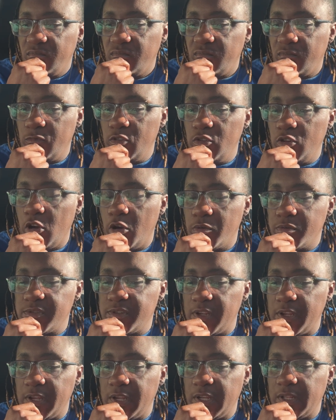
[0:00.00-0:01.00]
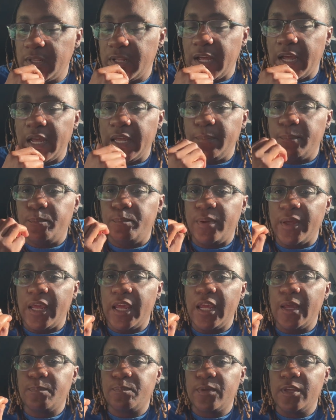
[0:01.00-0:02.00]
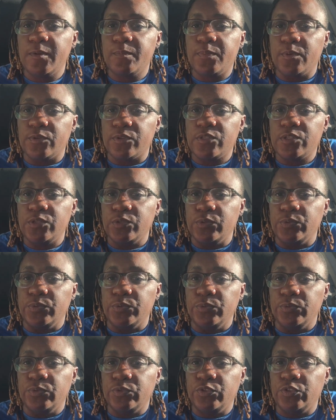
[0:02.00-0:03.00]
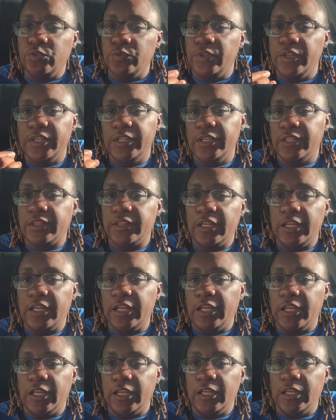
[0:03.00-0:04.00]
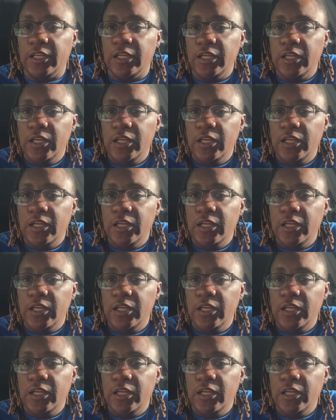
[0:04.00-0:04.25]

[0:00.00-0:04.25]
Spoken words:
you know, saying like bad people to do anything